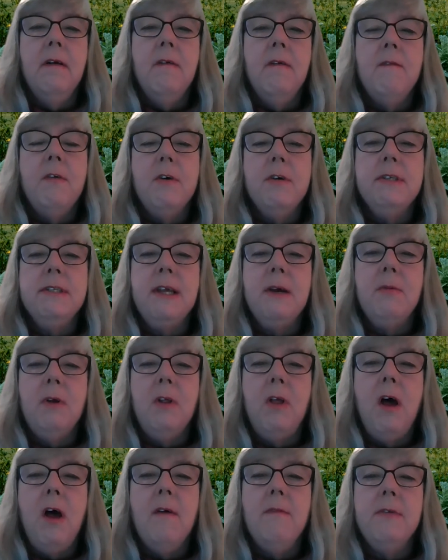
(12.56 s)
First, I
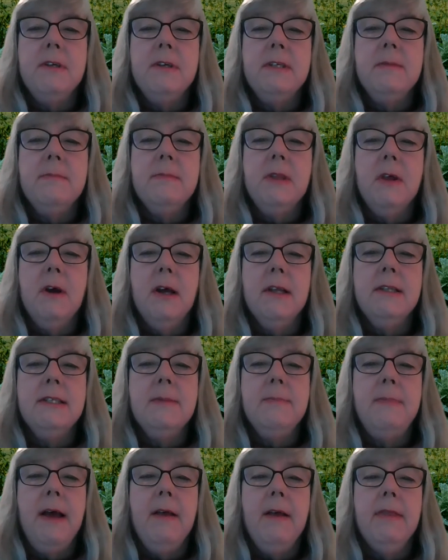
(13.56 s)
will offer some thoughts
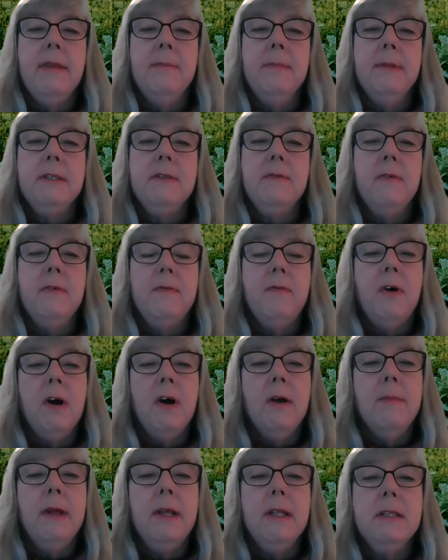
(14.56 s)
about the Mitzvah
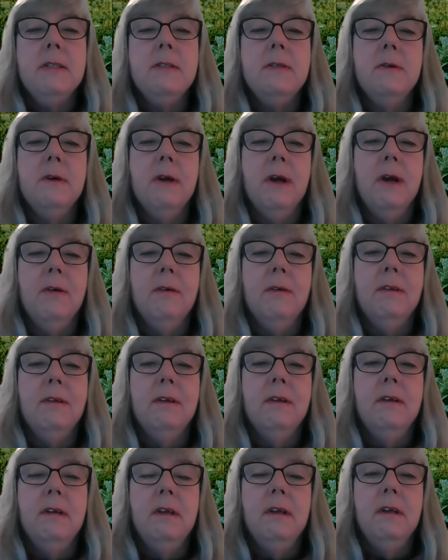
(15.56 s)
Farm and Sukkot,
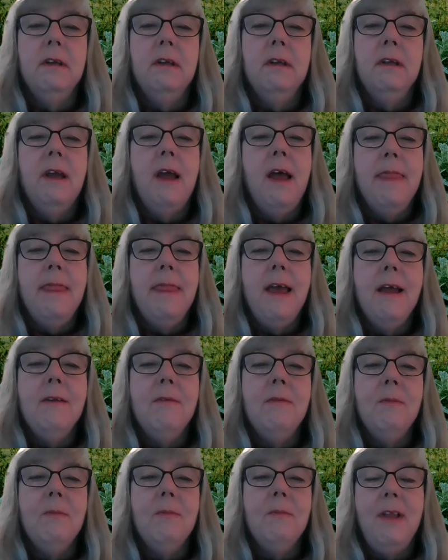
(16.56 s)
and
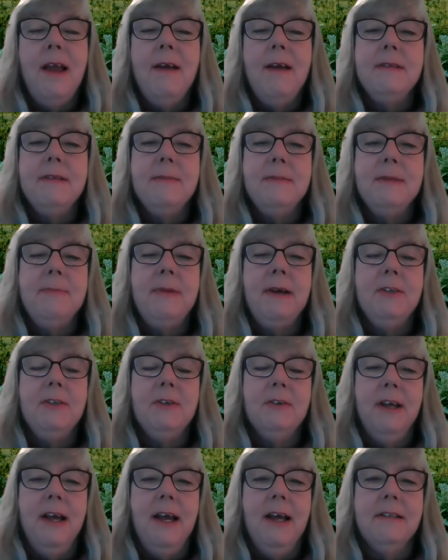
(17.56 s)
then we'll have some
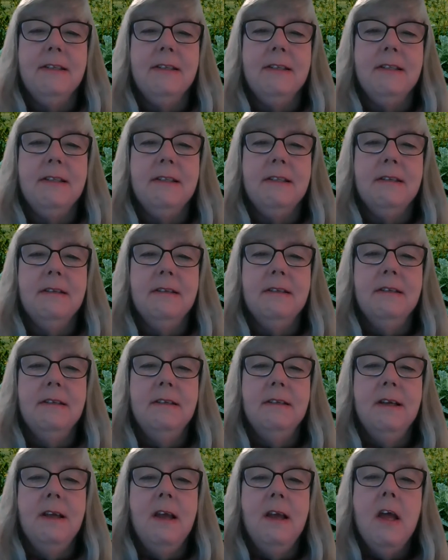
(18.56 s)
special guests.
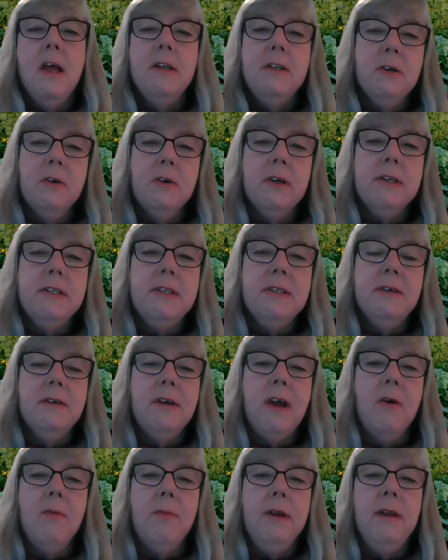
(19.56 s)
During
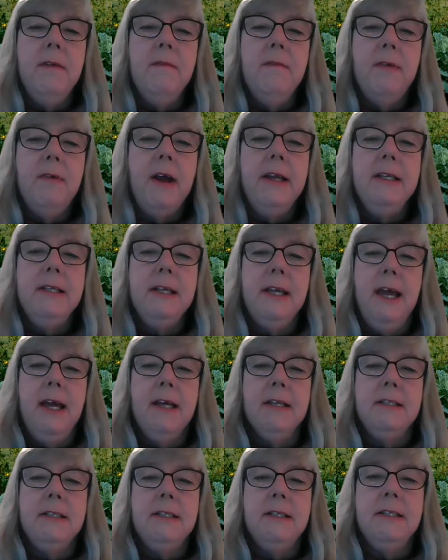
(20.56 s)
Sukkot, we invite
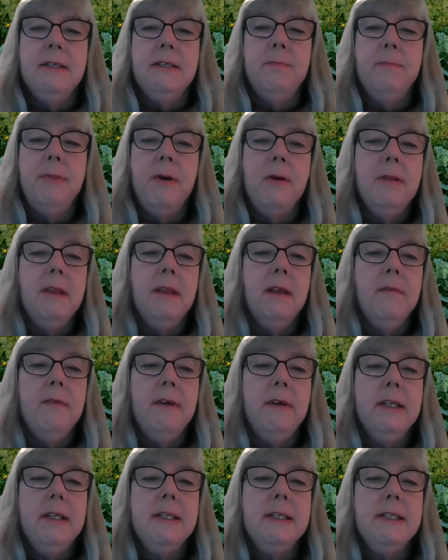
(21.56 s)
guests, both
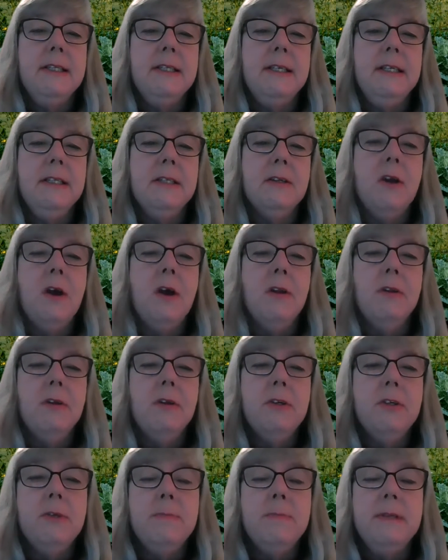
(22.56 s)
living and deceased, called
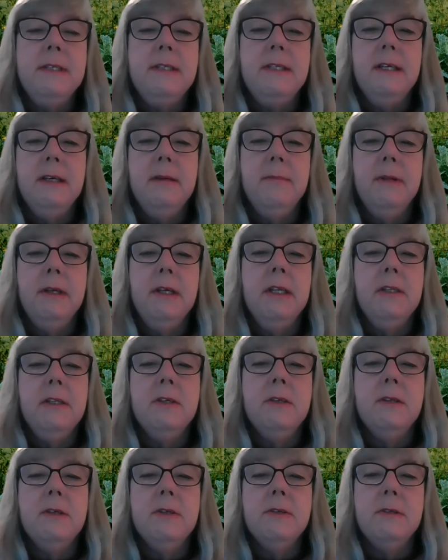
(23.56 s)
Ushbazim,
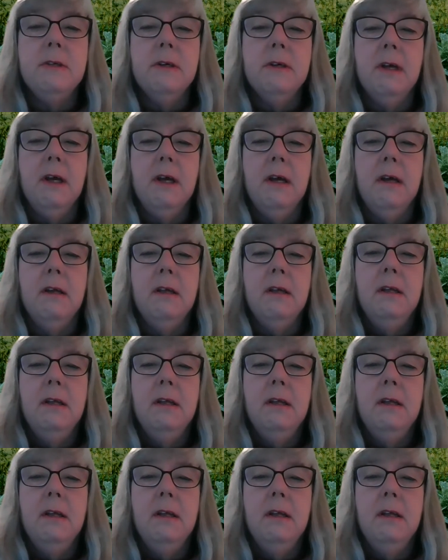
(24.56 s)
into the Sukkah,